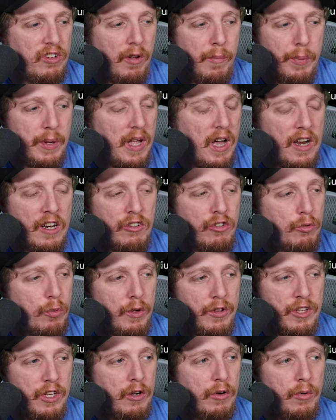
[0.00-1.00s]
To be honest
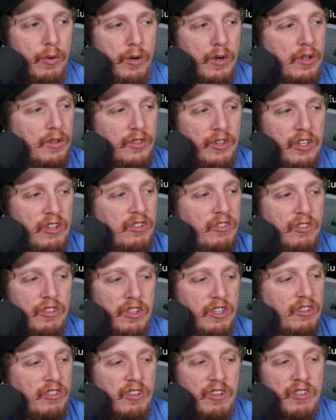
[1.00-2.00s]
with you, this
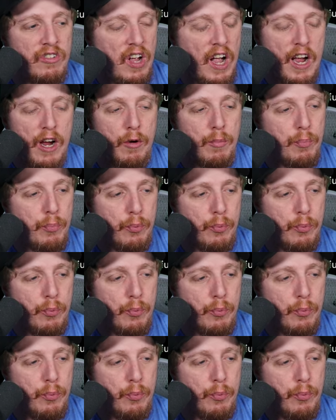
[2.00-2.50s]
this entire